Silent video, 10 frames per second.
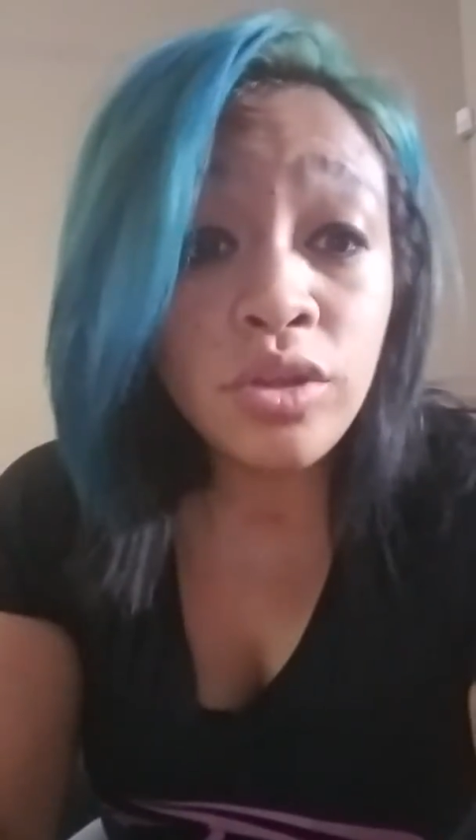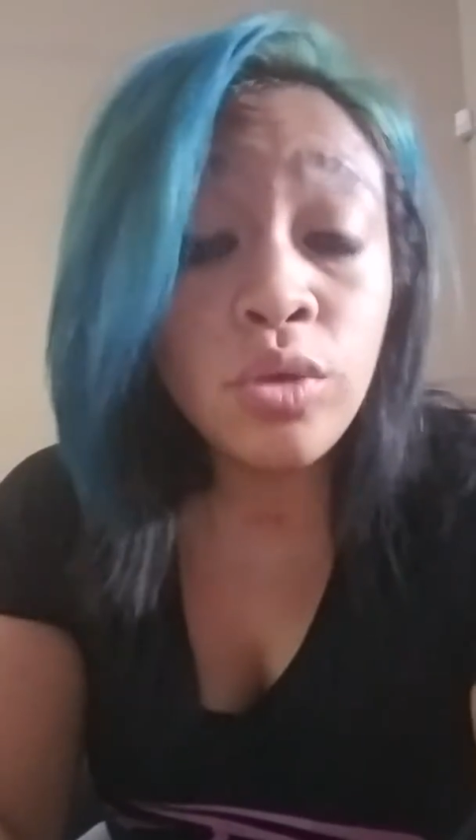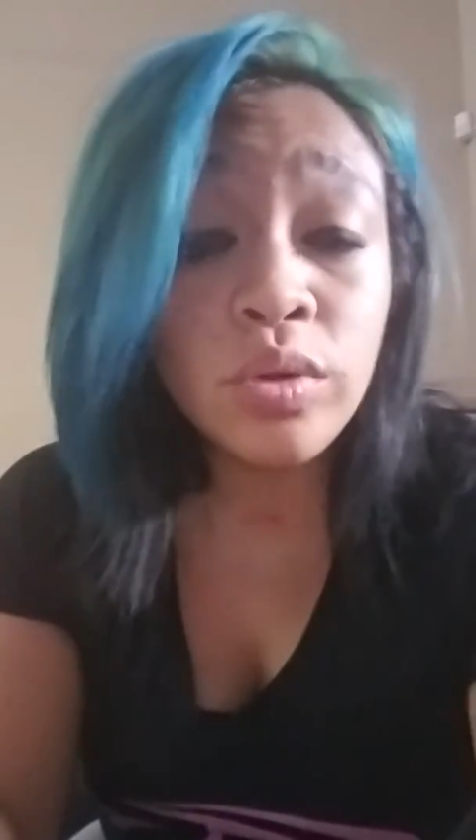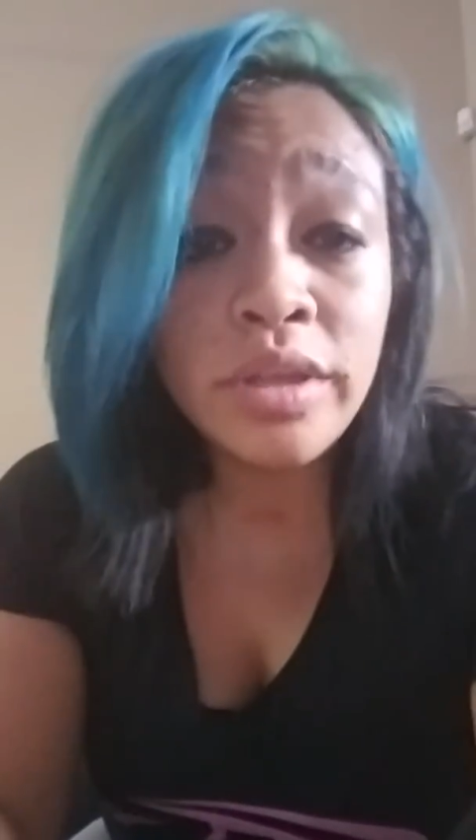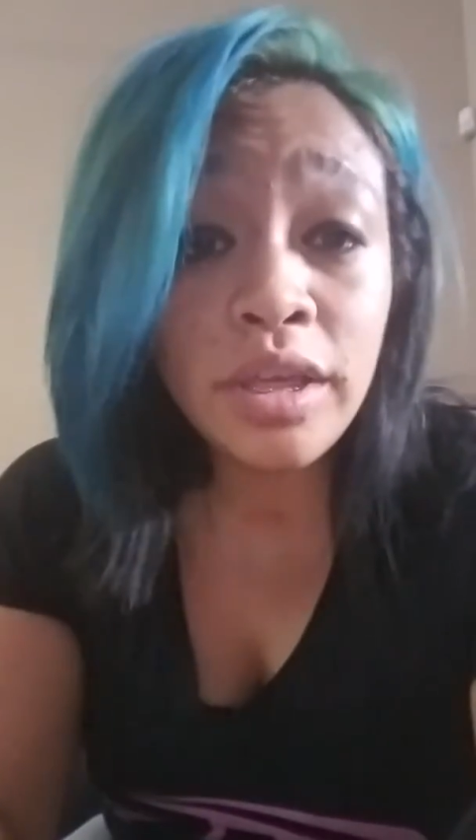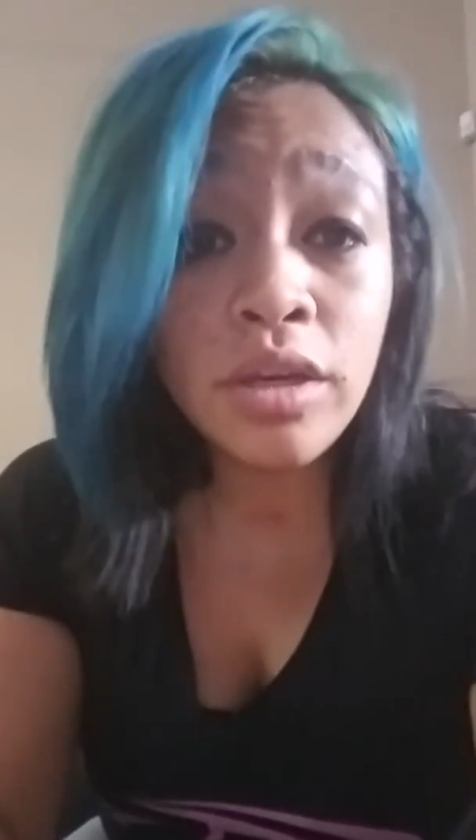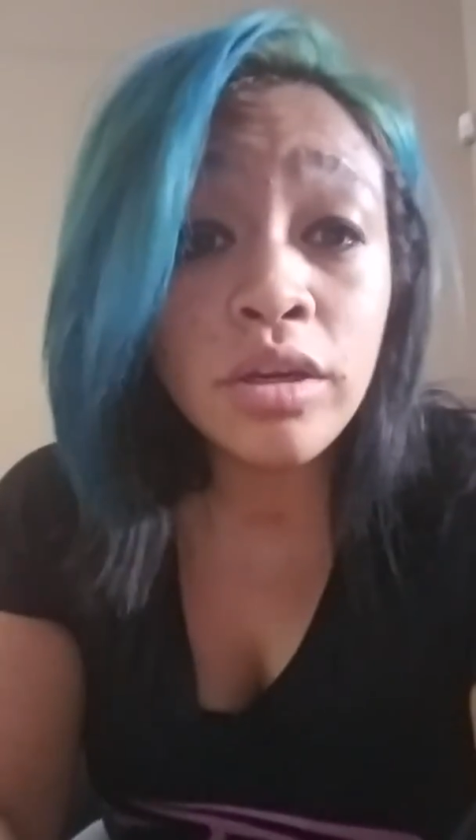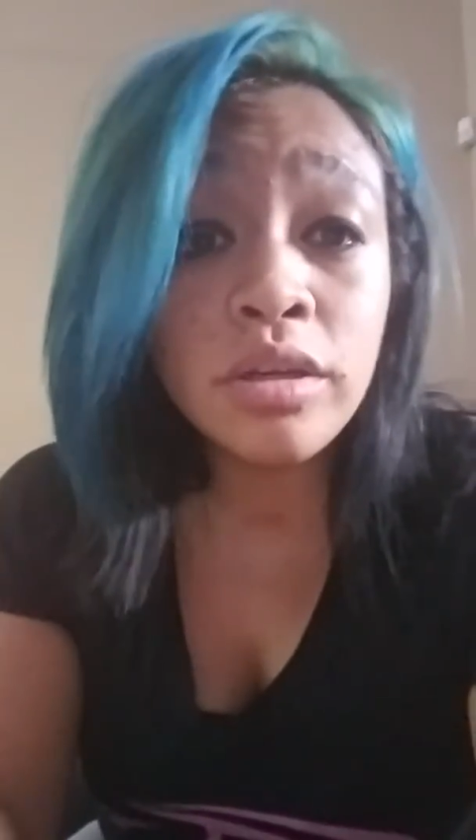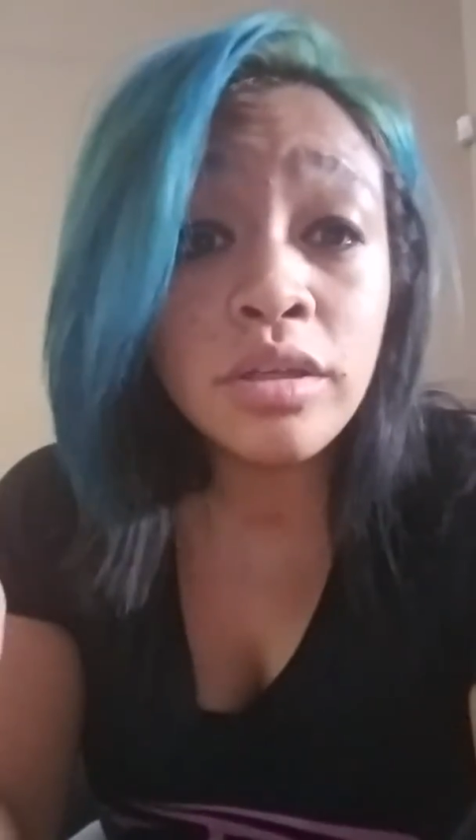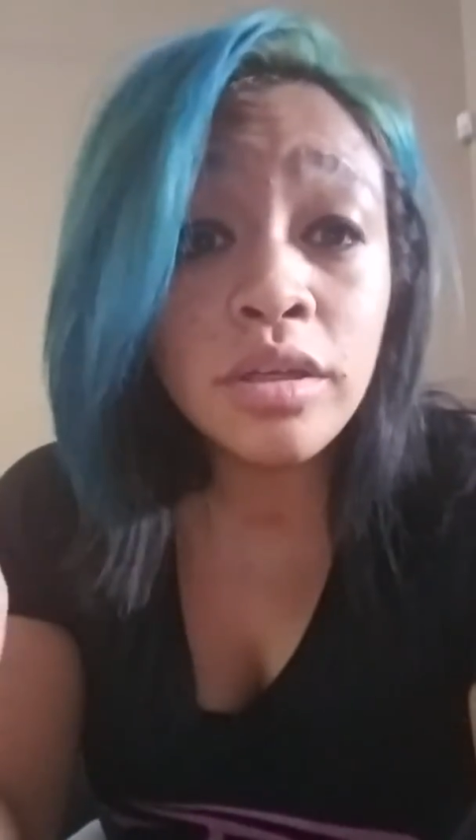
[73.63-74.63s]
You will
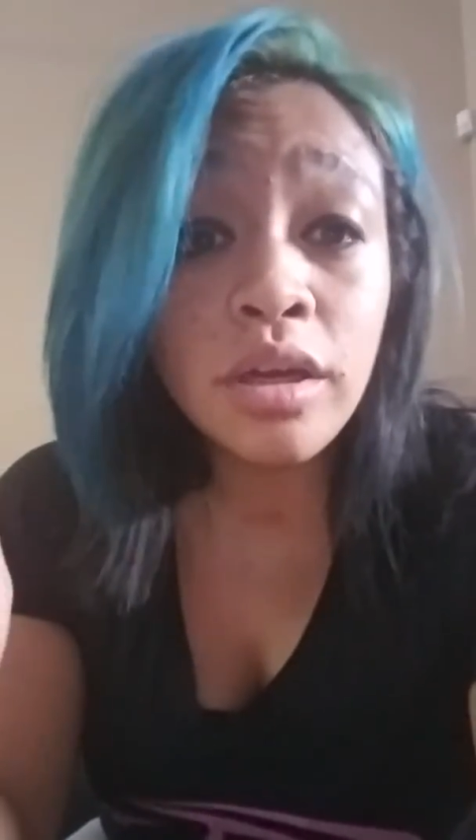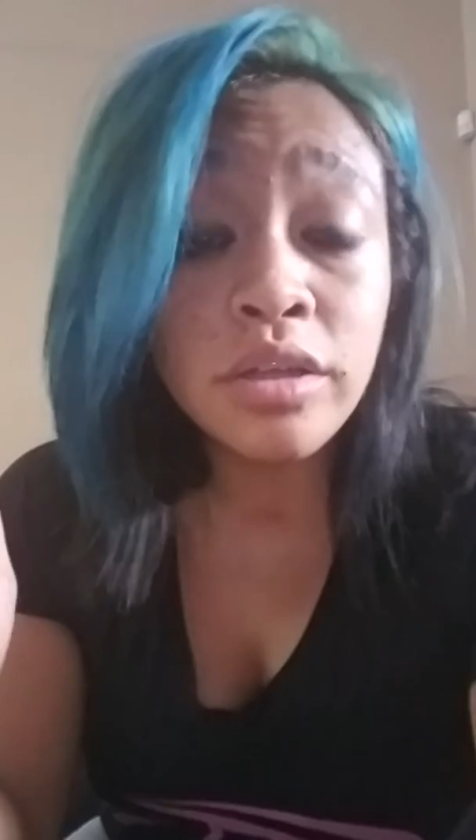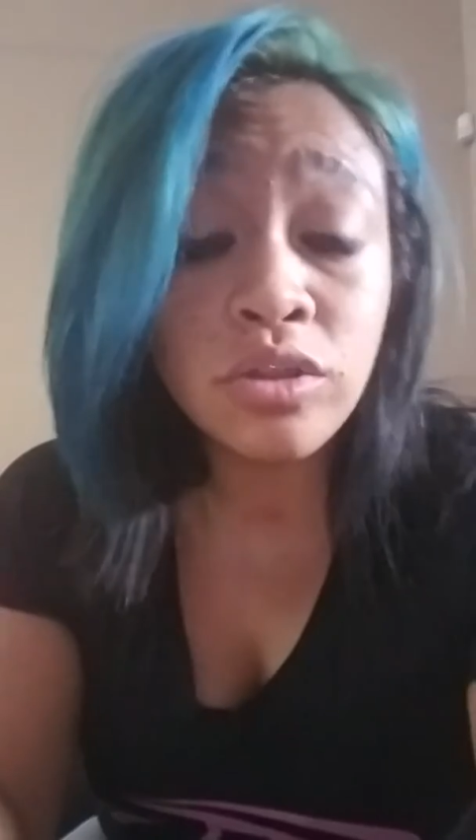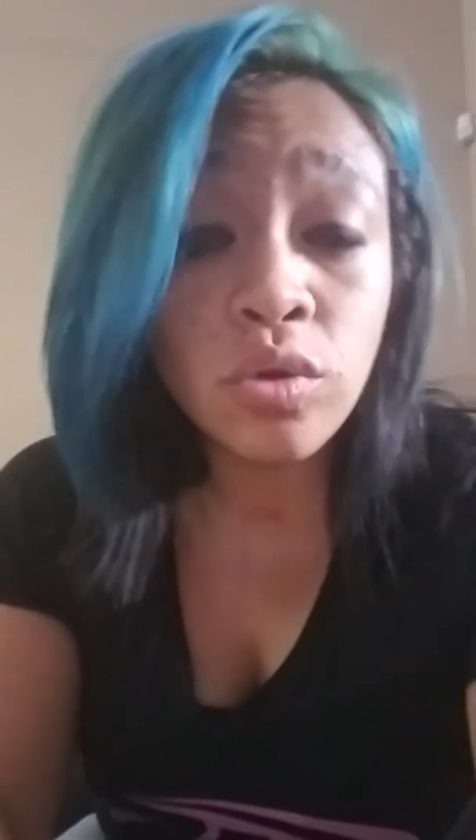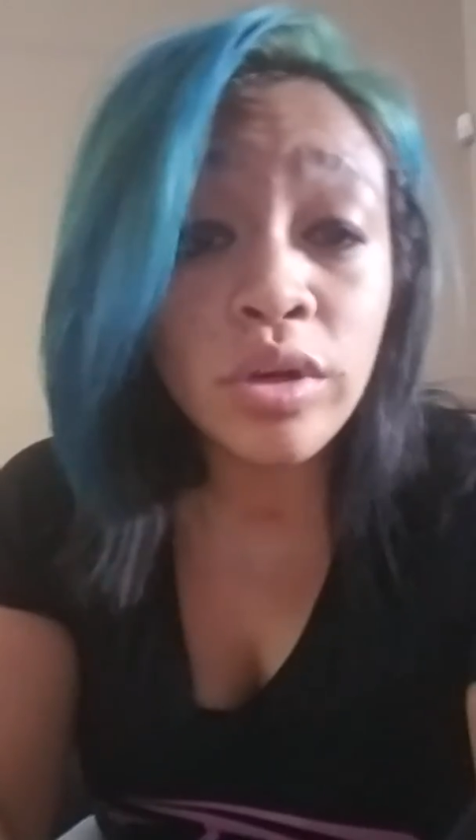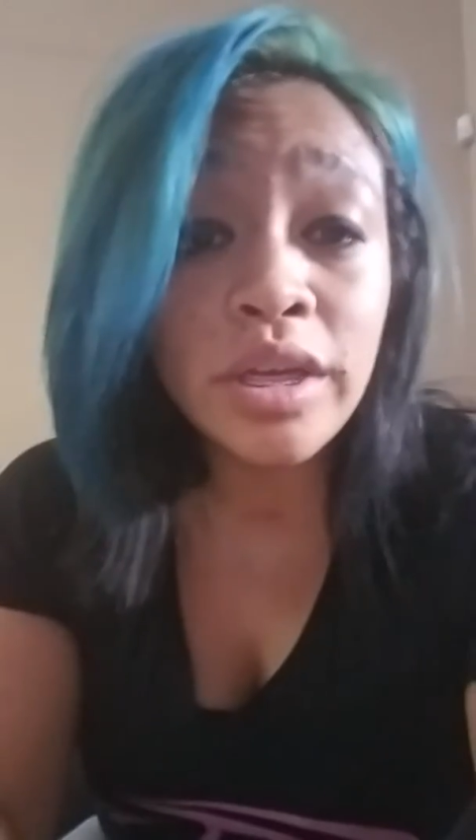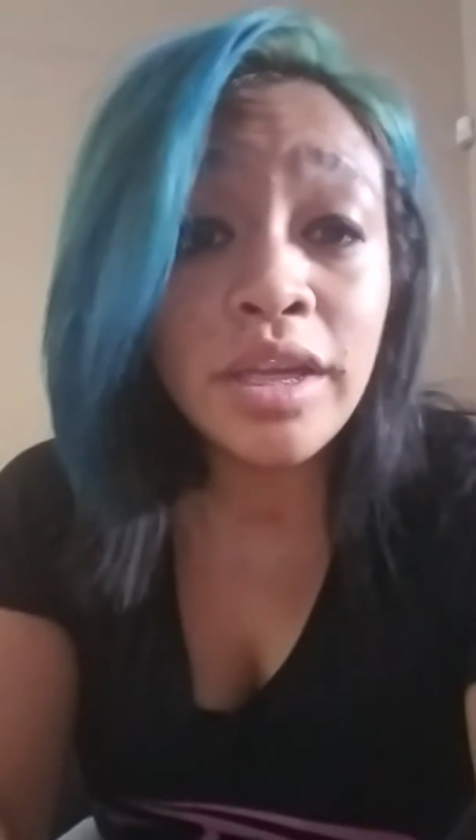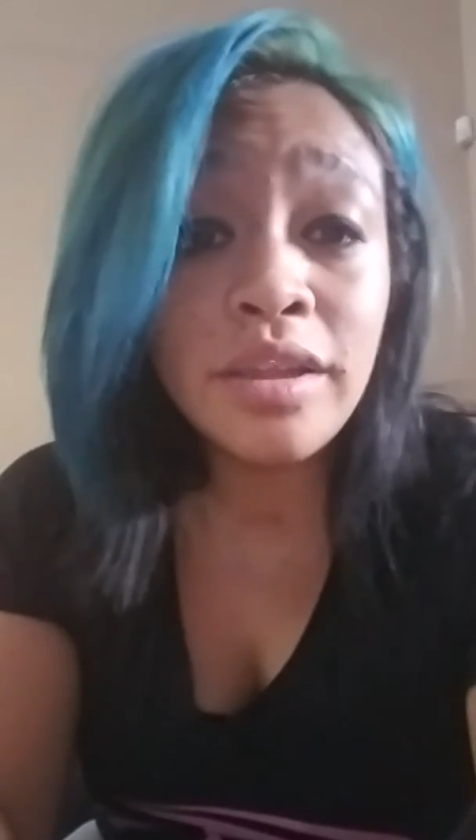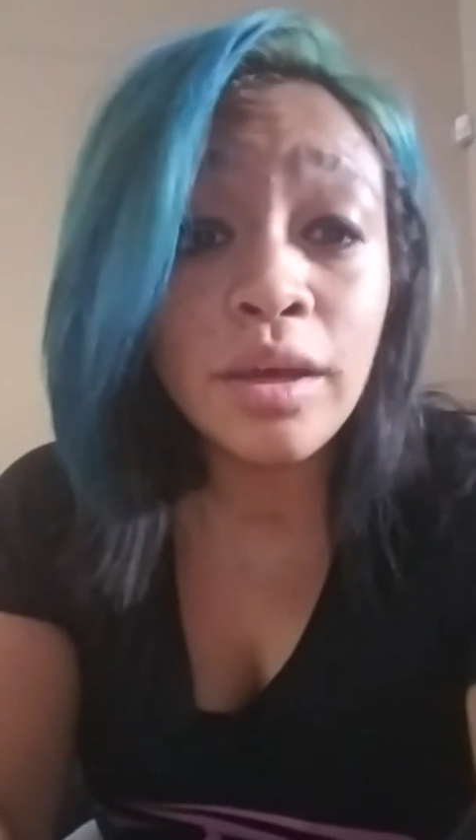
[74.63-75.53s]
hear a story